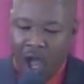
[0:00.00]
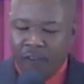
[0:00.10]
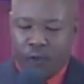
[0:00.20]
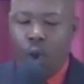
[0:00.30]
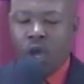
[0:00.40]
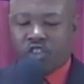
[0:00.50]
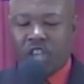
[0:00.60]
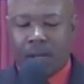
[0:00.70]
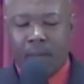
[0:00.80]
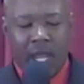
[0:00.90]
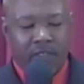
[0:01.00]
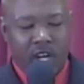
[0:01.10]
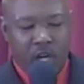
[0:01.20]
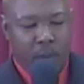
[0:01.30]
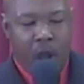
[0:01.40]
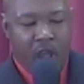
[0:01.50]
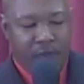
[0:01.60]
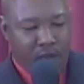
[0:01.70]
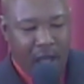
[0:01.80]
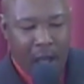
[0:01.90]
Of course, that made the little boy
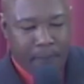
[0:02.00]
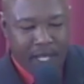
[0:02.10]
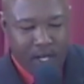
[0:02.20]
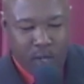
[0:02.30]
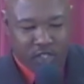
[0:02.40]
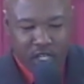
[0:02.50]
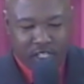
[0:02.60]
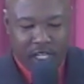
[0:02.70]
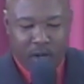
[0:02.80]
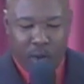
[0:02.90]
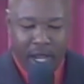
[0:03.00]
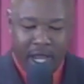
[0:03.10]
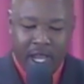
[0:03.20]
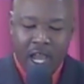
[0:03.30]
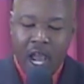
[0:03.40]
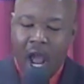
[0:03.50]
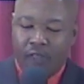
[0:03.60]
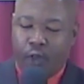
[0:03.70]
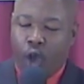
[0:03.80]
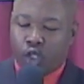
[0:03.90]
very happy, and he was eating away
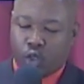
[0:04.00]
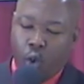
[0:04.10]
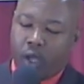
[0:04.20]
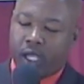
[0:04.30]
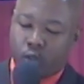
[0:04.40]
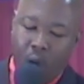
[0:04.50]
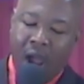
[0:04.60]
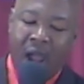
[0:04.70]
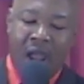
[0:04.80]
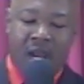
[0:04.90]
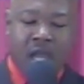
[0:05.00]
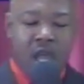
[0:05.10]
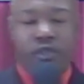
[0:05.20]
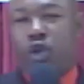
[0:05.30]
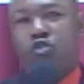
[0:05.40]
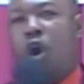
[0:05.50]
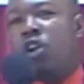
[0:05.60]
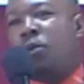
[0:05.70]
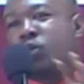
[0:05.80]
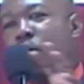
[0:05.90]
at those cookies while the
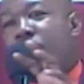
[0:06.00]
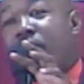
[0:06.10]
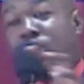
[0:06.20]
grown ups were there